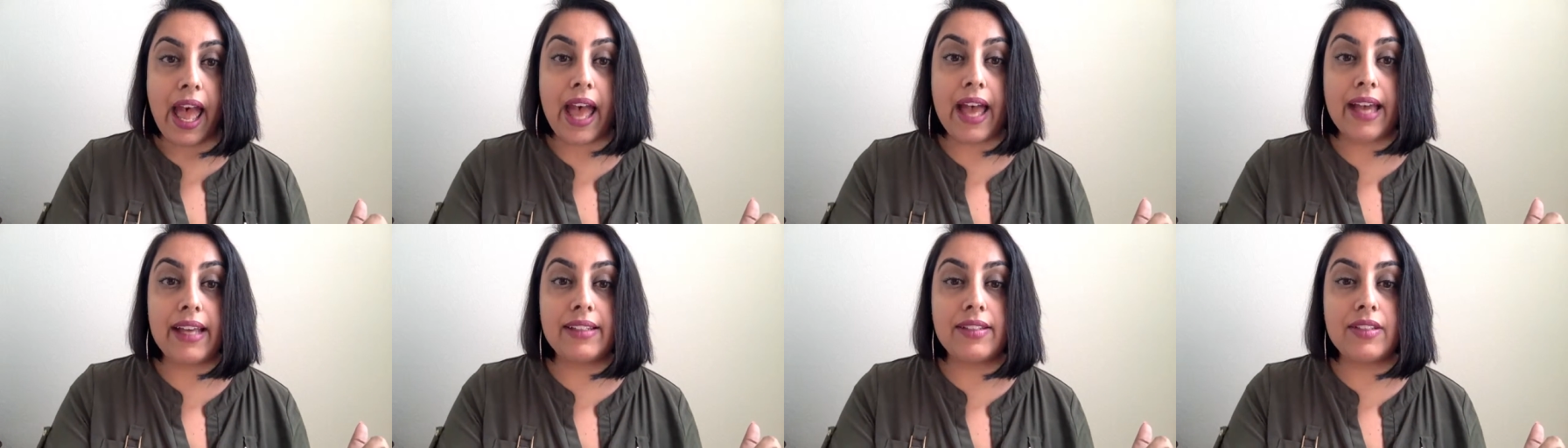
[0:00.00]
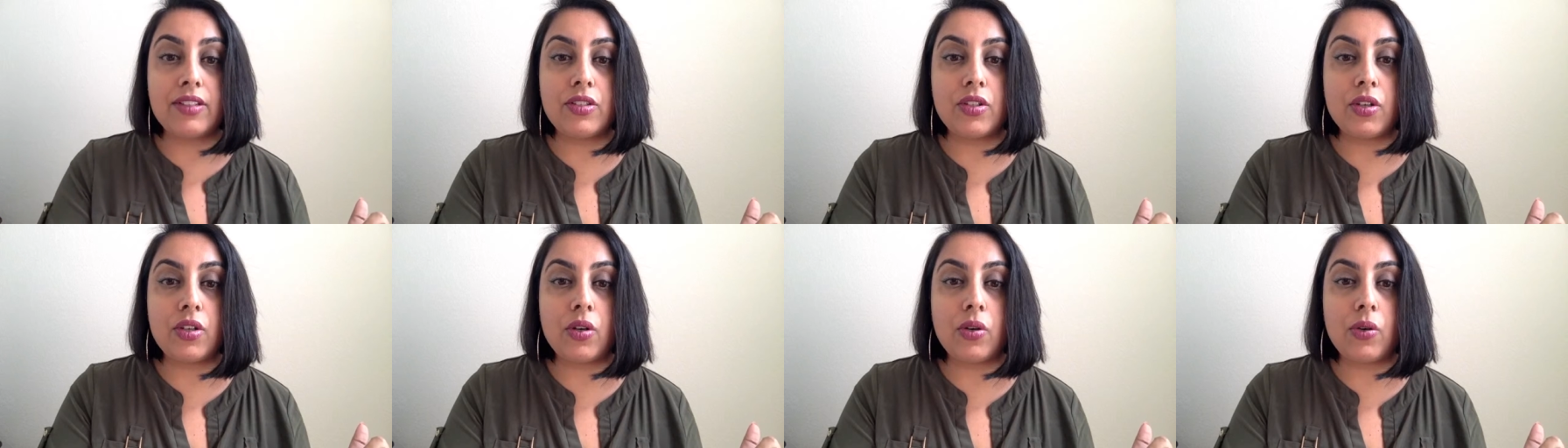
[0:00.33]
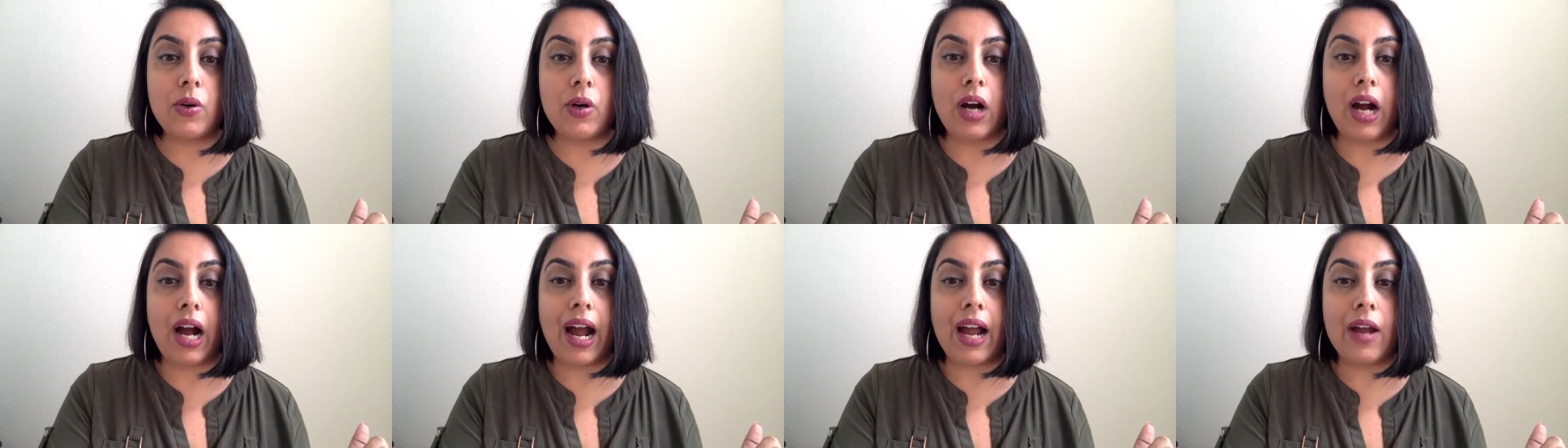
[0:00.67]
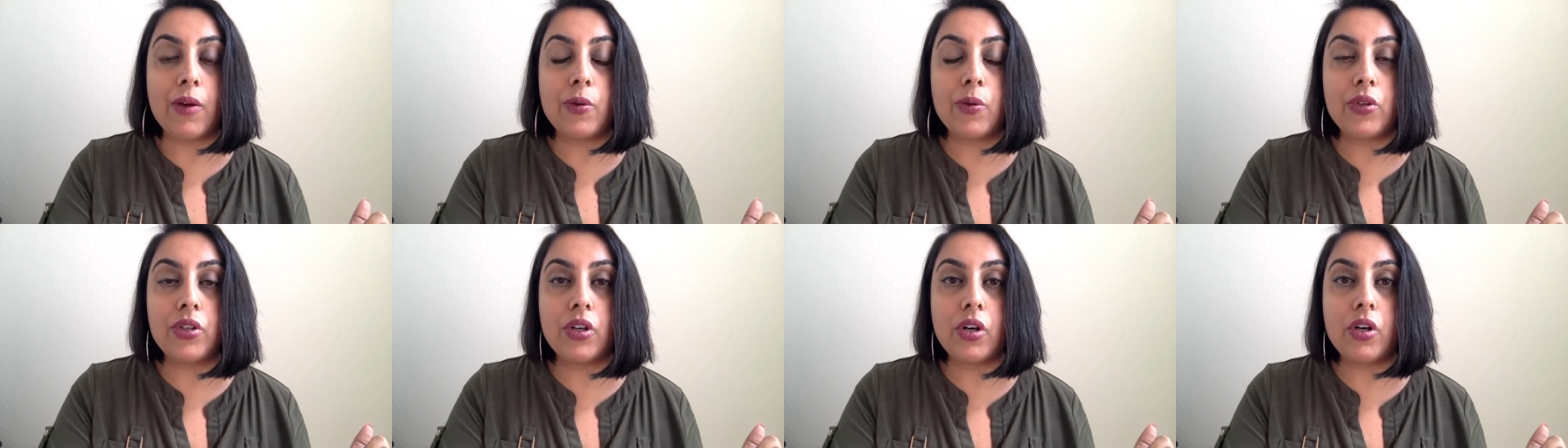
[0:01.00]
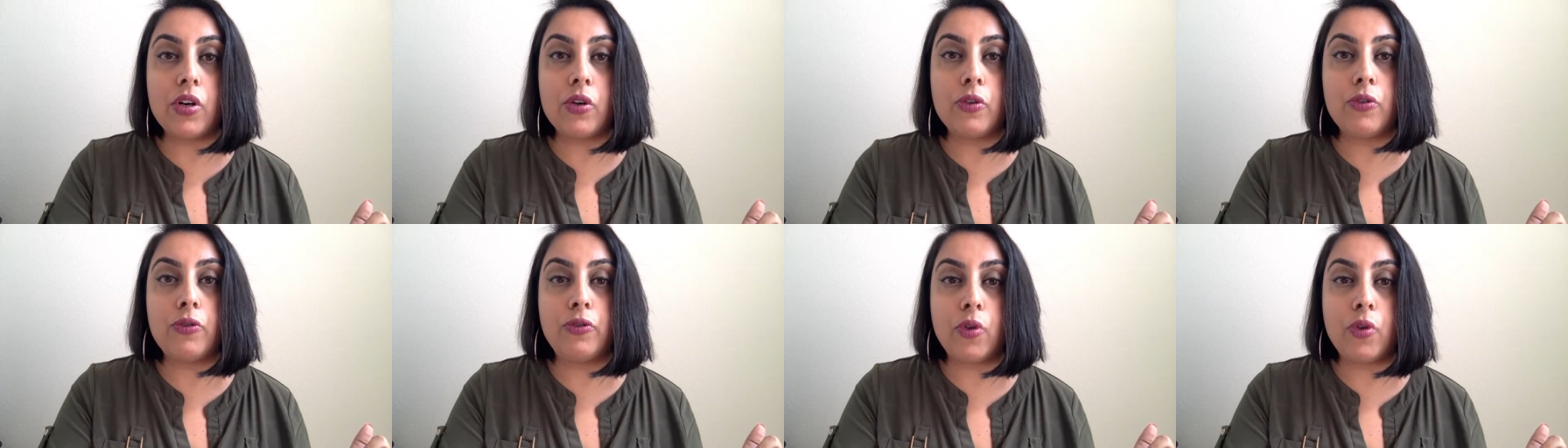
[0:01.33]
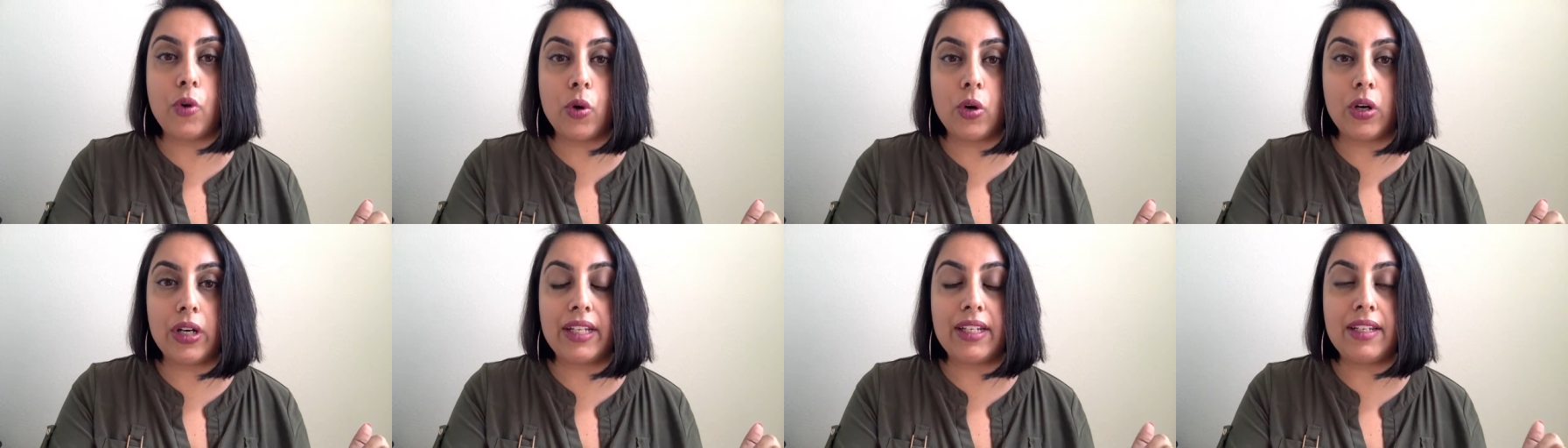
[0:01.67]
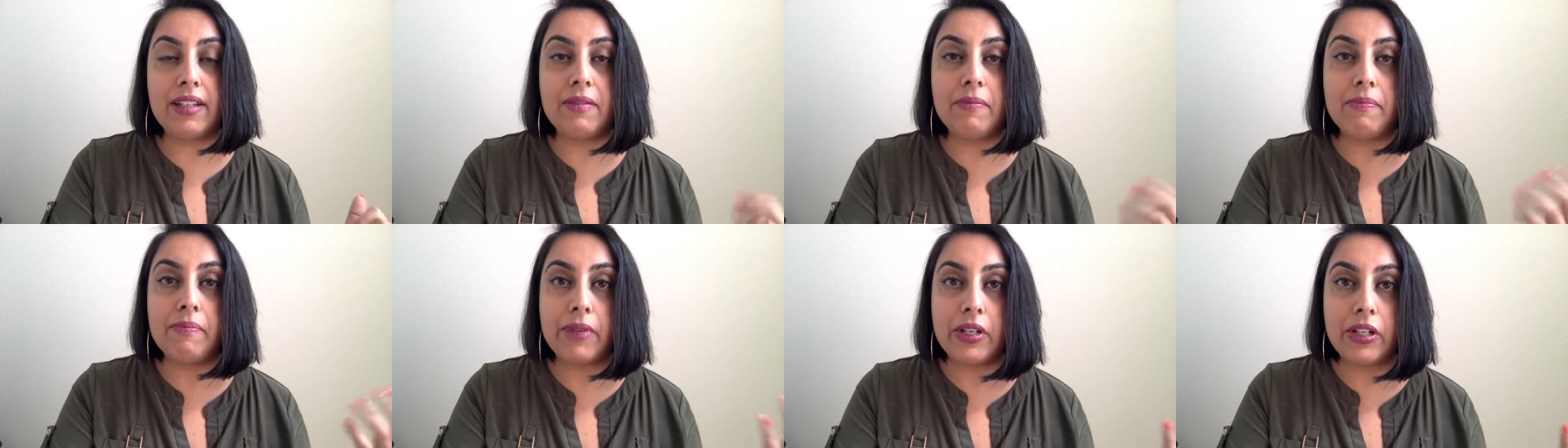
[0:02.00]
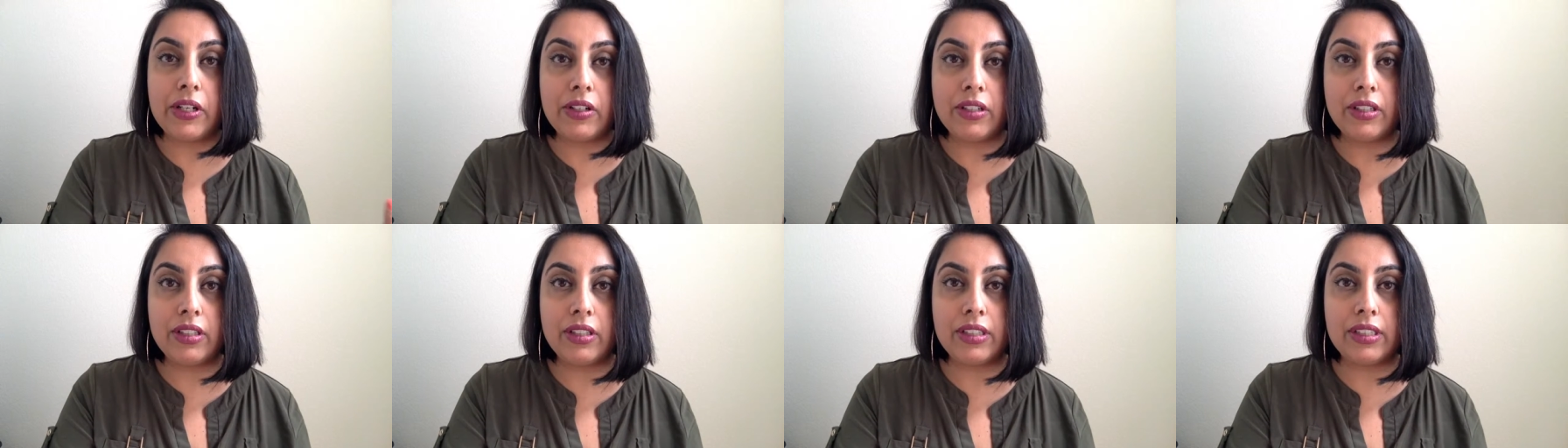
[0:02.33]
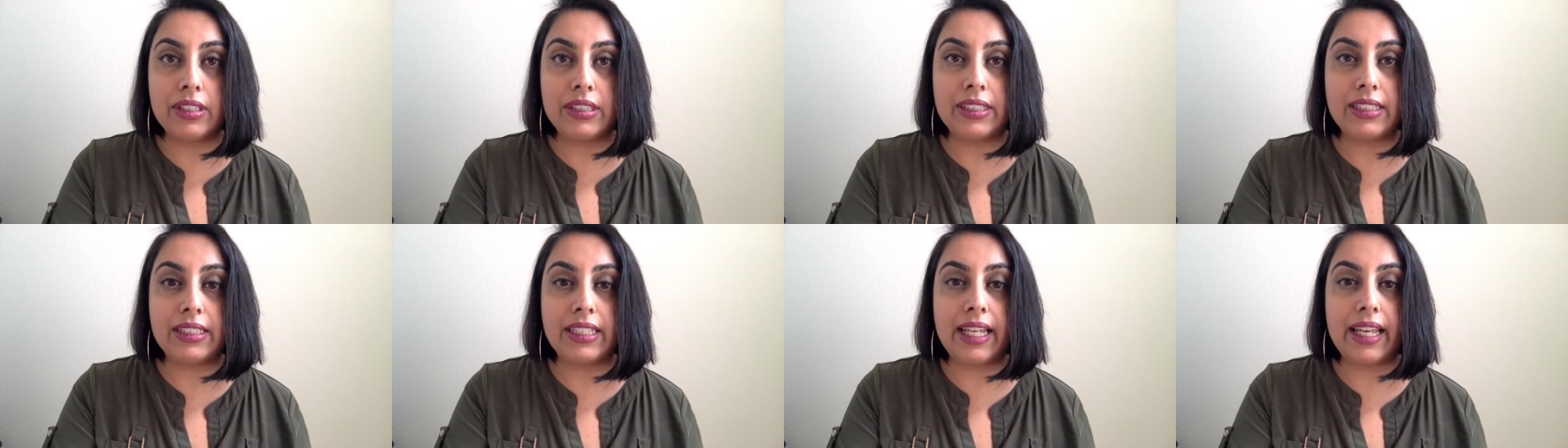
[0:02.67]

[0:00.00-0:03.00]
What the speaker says: And so I would avoid mirrors,